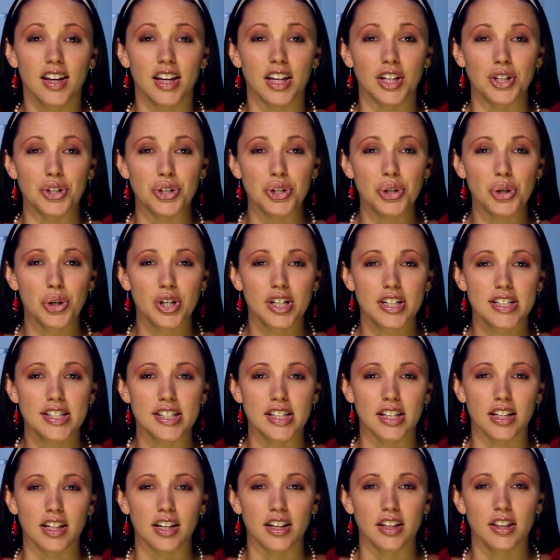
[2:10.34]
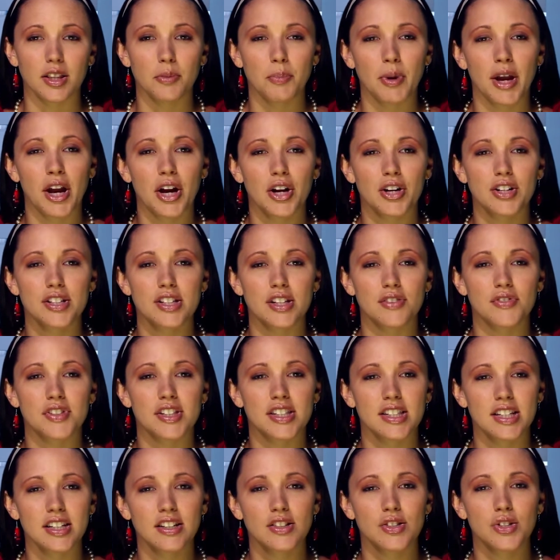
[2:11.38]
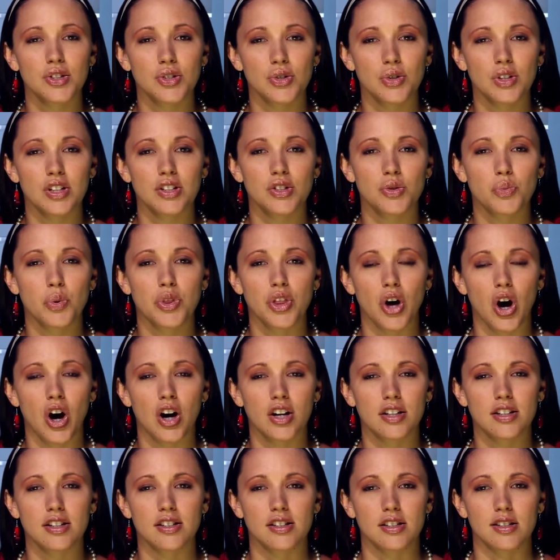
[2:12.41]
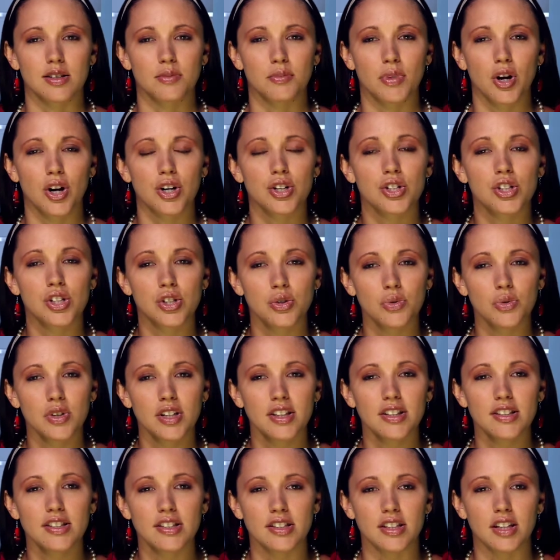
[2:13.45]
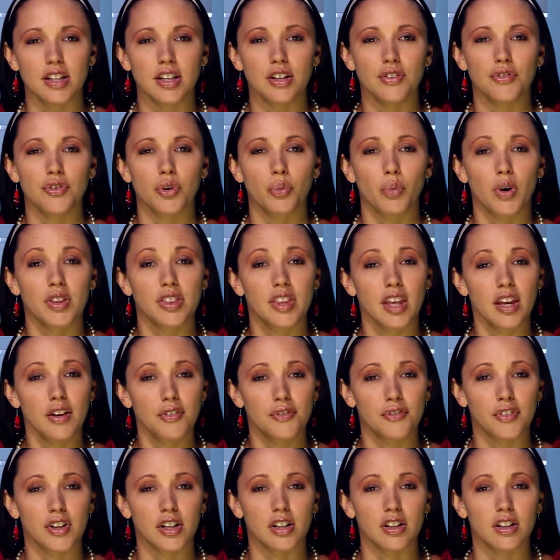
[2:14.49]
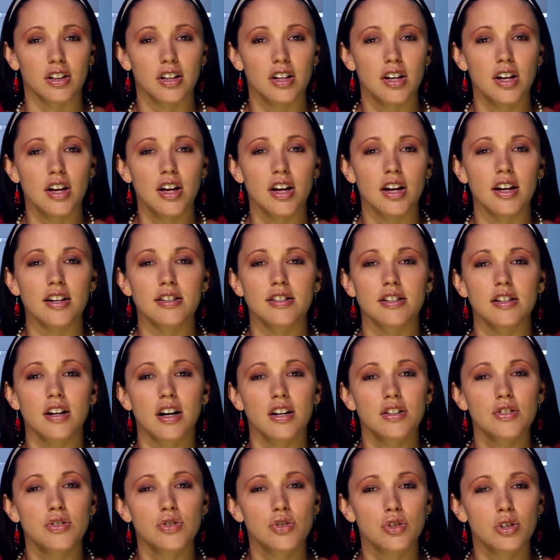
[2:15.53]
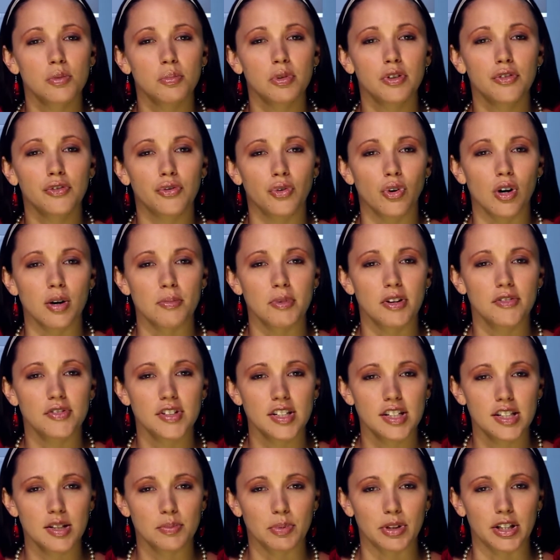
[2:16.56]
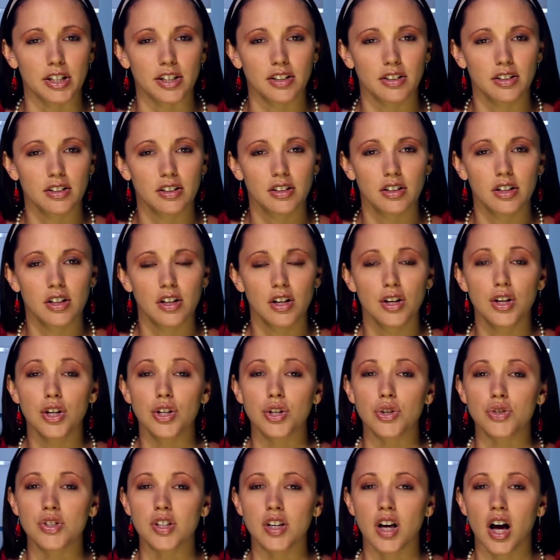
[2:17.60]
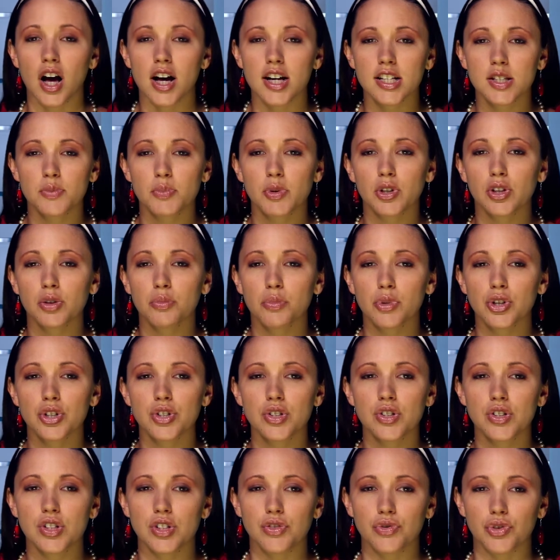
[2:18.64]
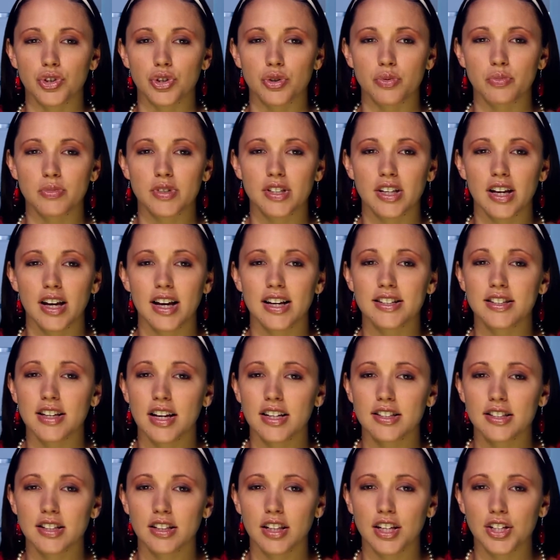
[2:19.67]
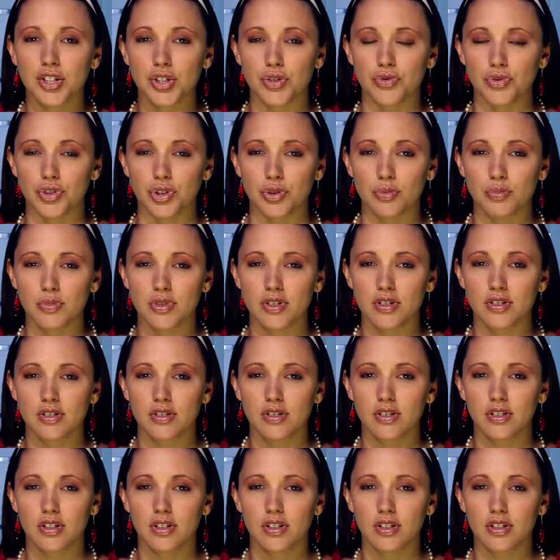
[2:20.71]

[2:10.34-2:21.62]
In New York City, the parents of 6 students with autism are suing the city for what they feel is an unsuitable form of discipline, using hospital emergency rooms as isolation rooms.